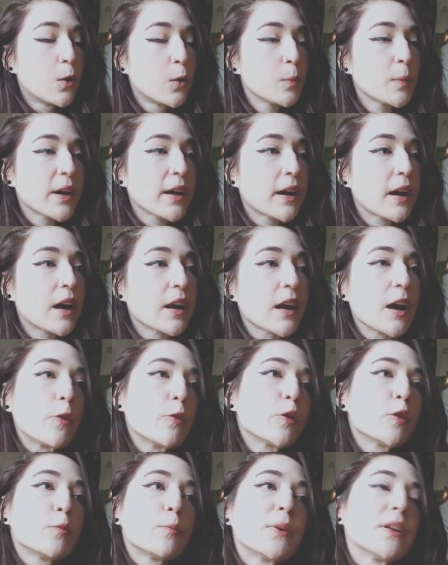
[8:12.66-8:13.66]
oh my god,
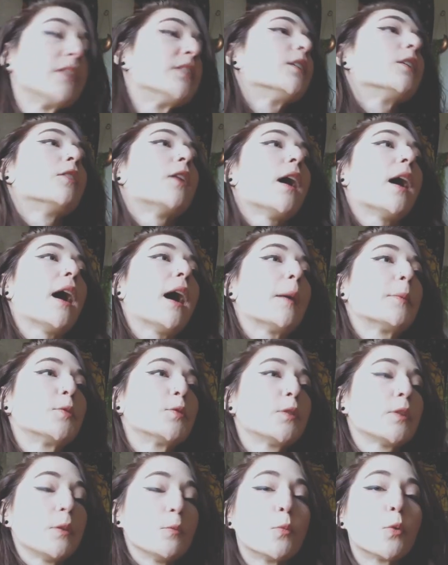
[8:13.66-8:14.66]
I would have been
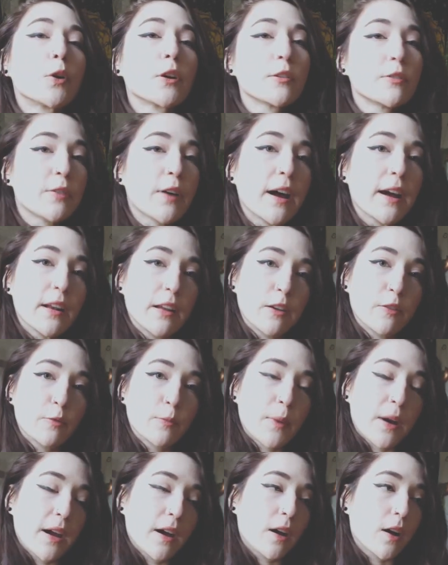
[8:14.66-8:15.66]
absolutely mortified
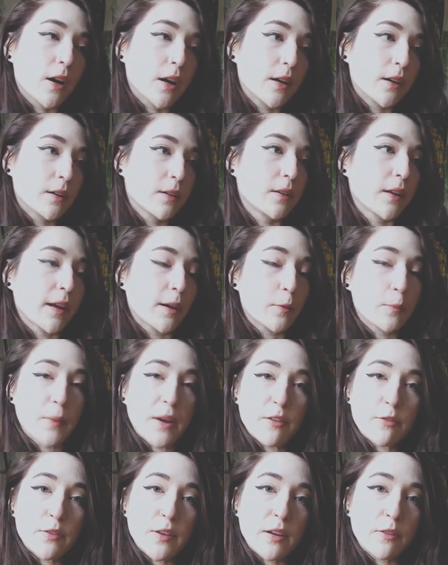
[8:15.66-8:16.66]
if my art, like
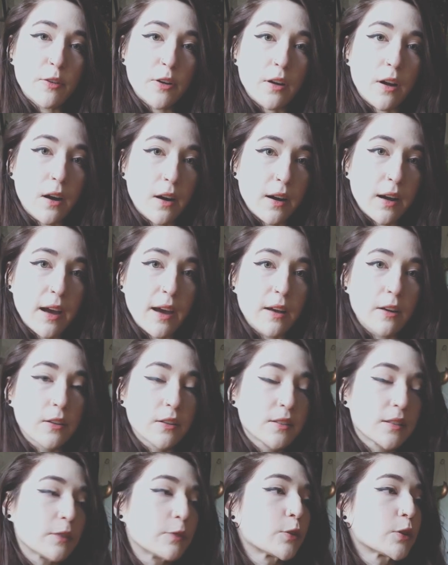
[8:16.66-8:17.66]
my favorite art
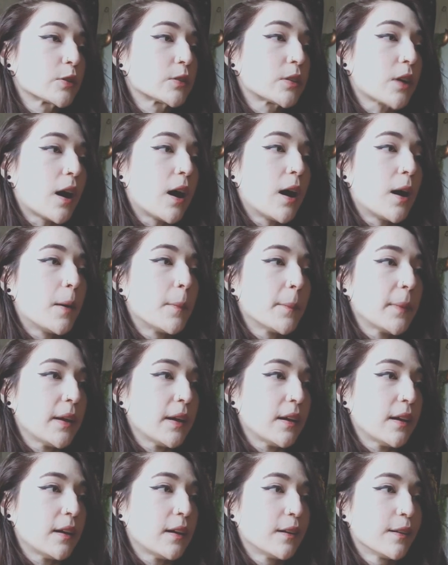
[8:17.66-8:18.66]
idols, ever saw
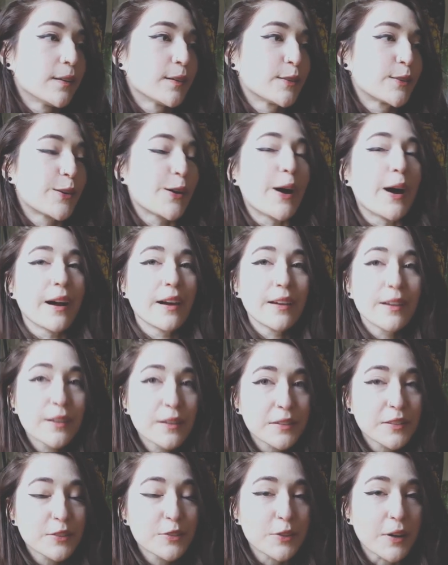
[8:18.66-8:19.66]
me
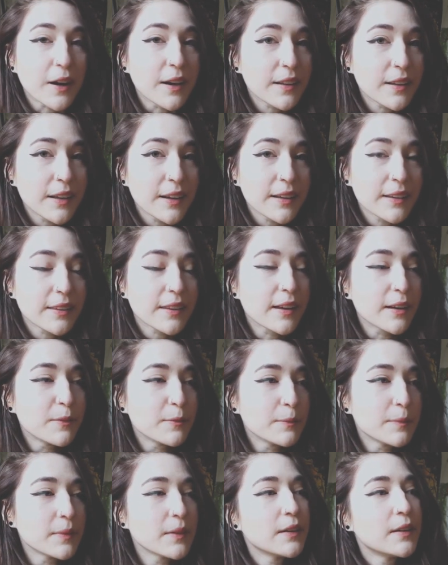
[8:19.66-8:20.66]
trying to draw like
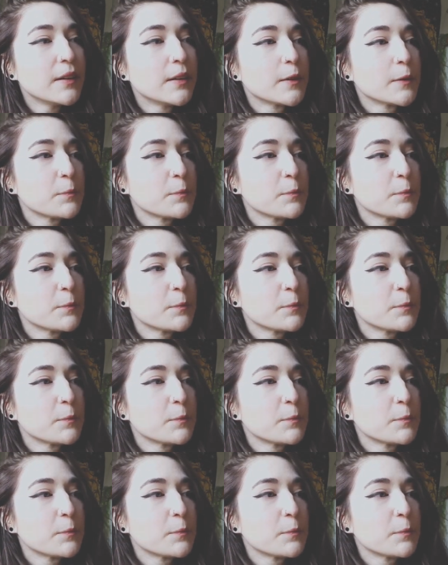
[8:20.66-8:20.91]
them,